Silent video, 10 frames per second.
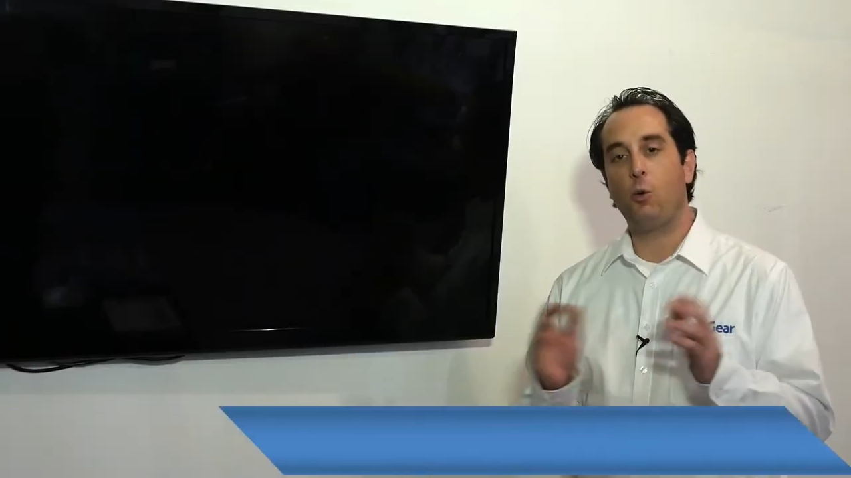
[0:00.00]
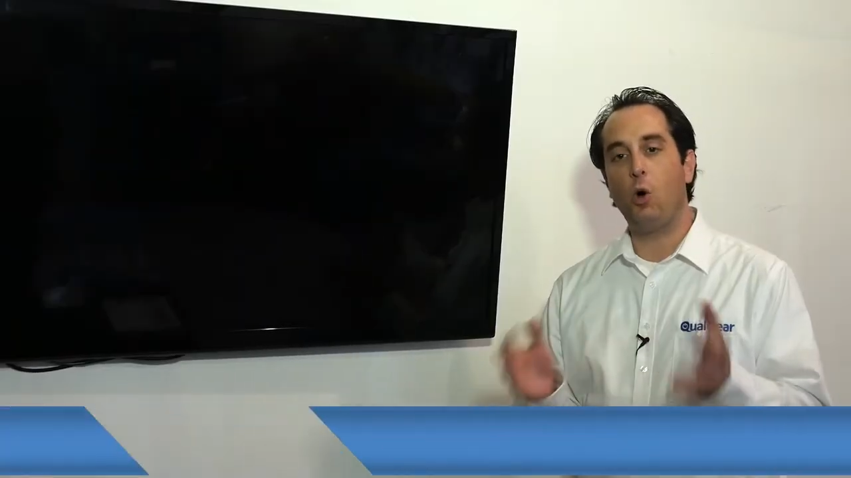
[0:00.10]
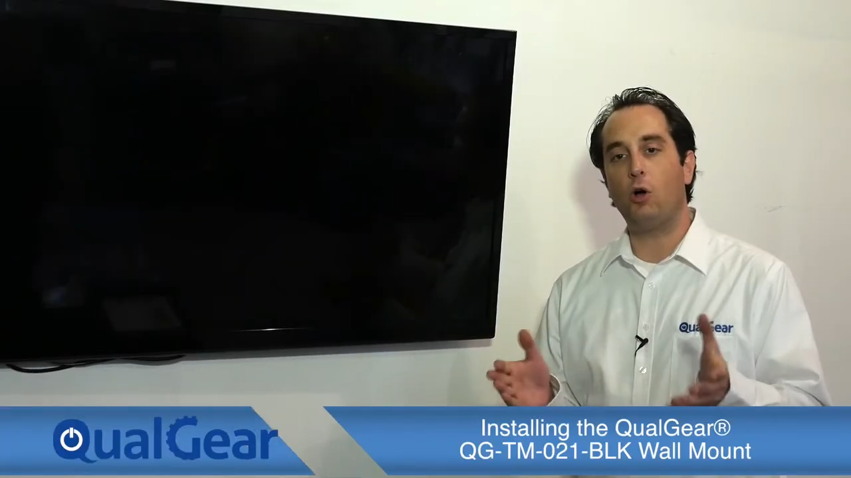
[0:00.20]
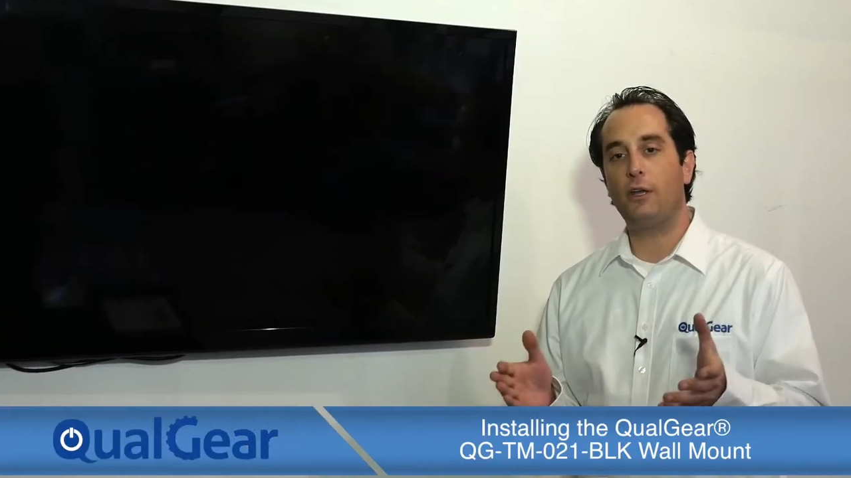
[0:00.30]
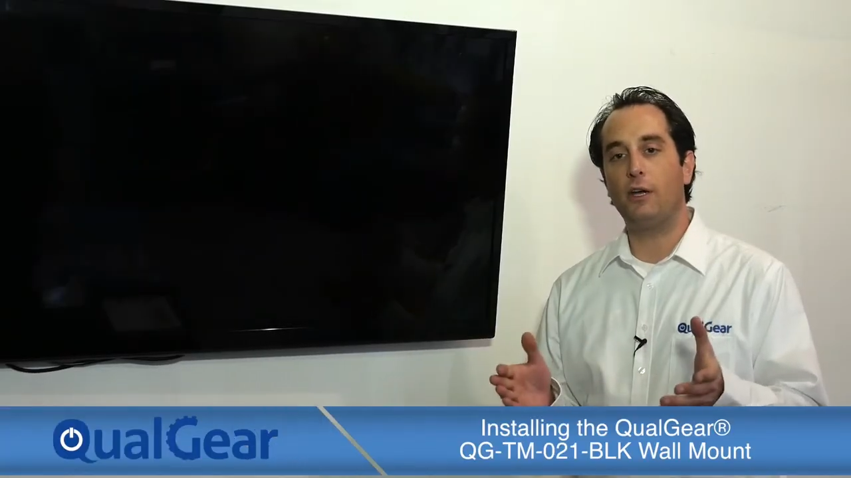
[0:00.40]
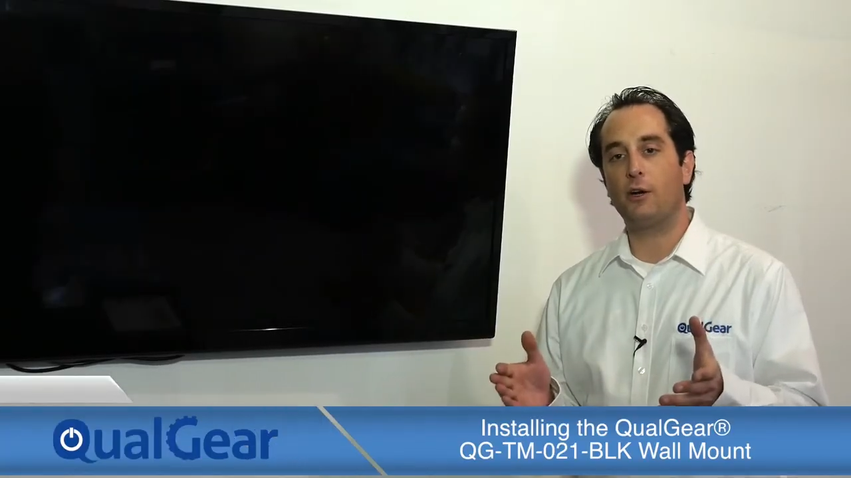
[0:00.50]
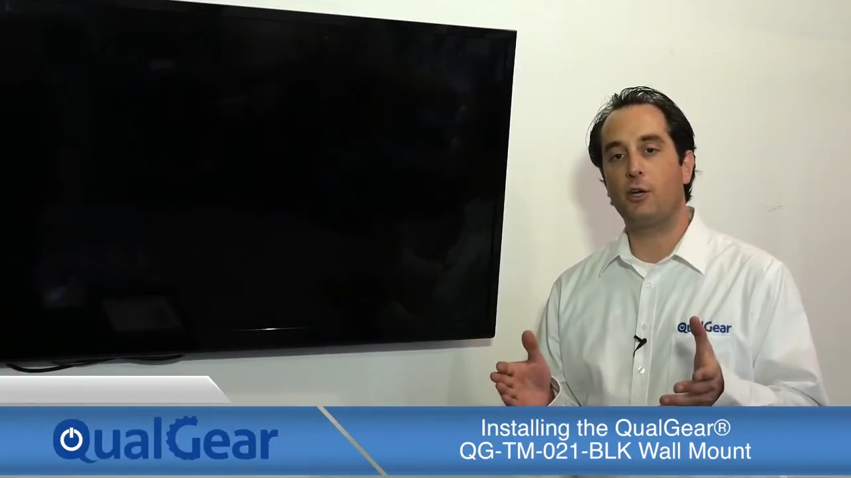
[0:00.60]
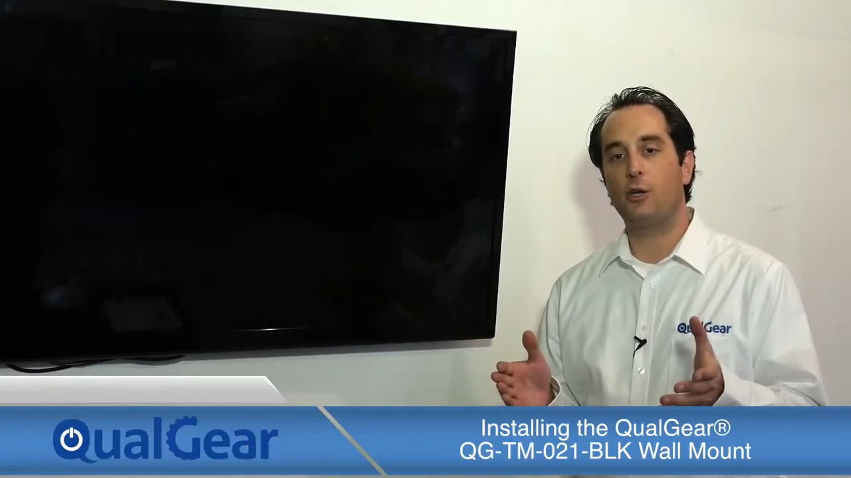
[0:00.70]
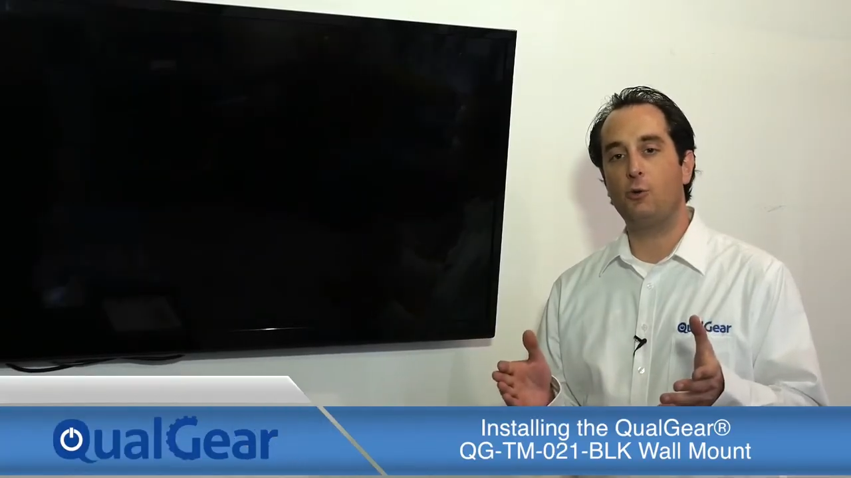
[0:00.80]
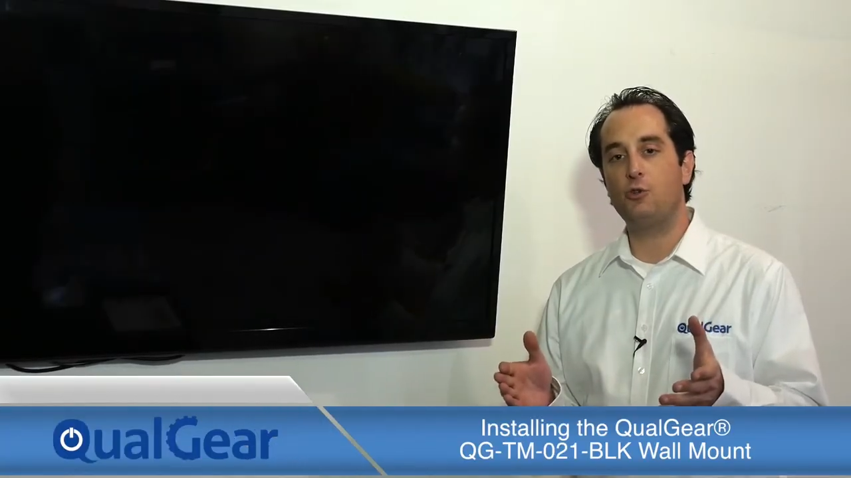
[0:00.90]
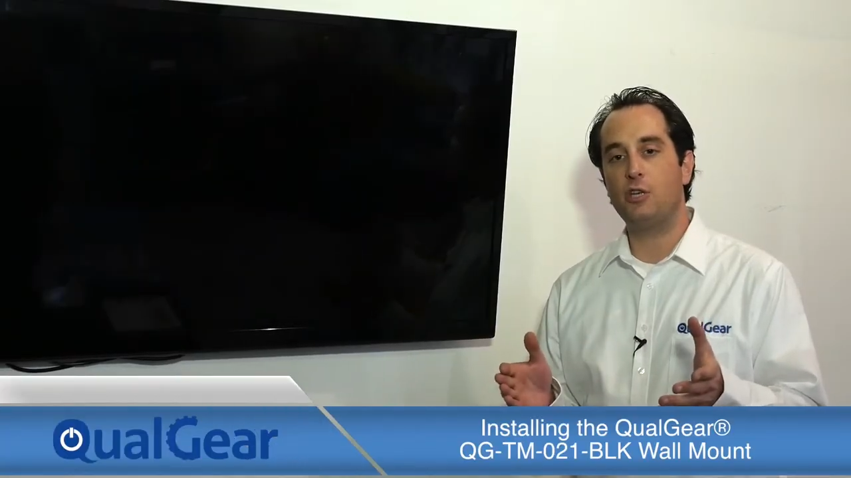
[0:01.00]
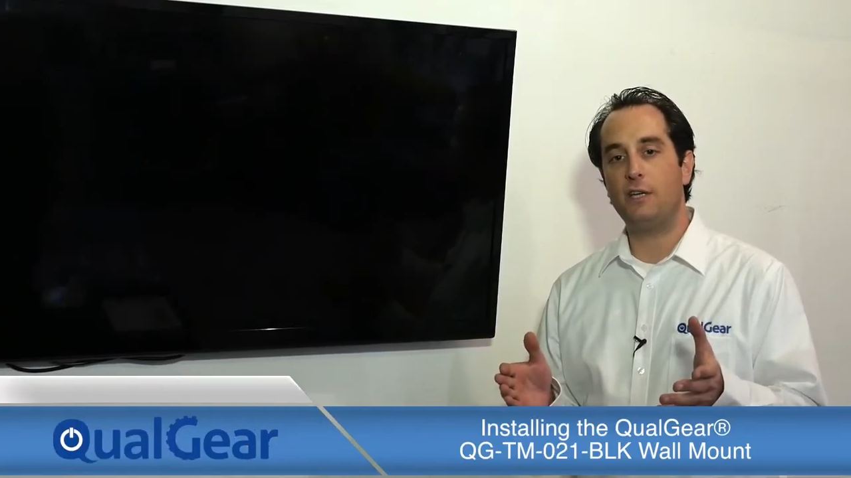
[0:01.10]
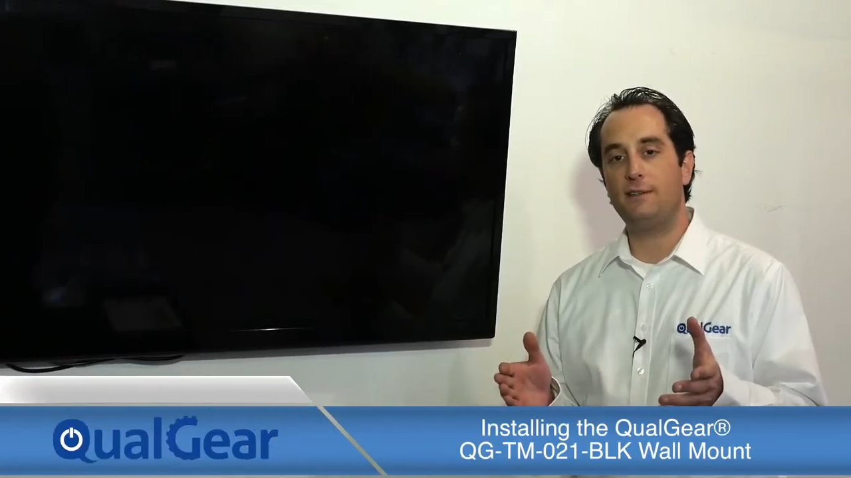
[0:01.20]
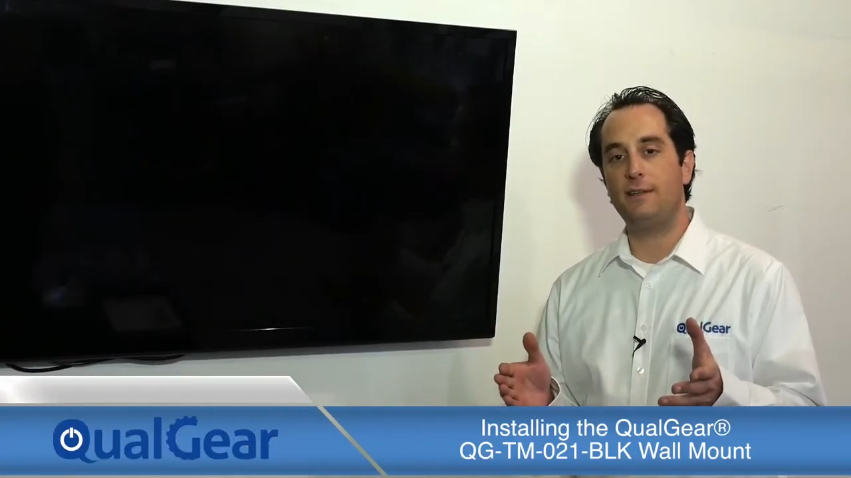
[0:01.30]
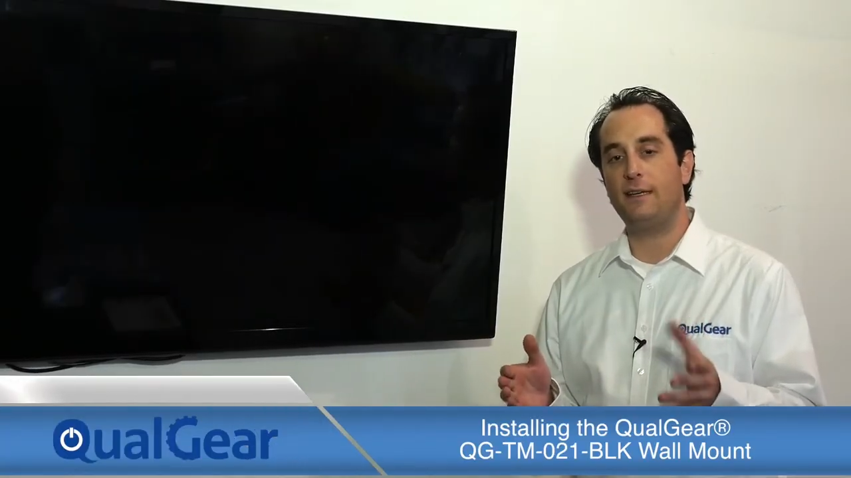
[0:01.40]
QualGear Q
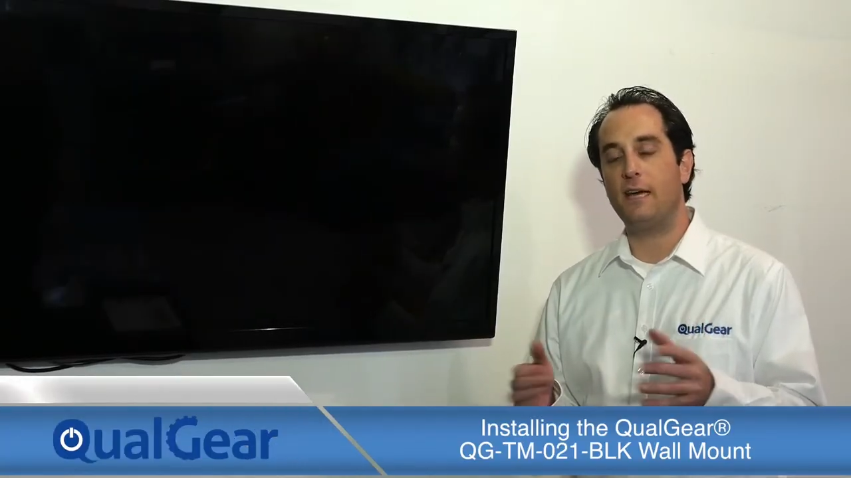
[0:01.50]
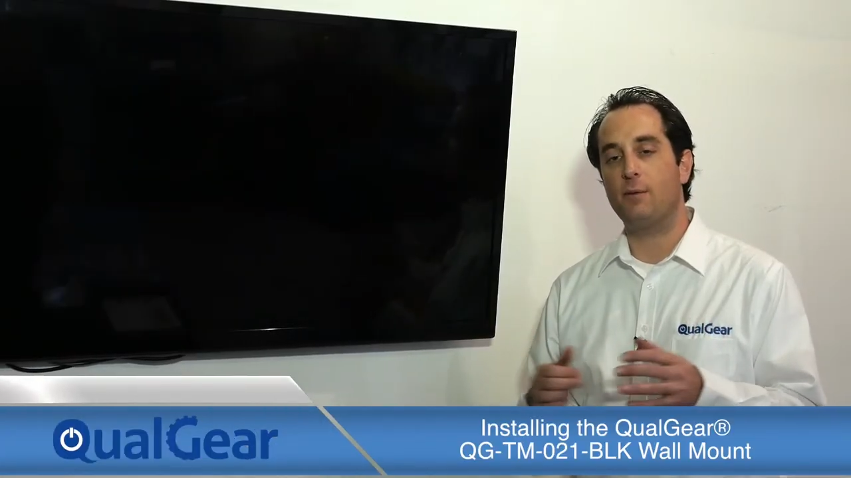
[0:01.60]
G T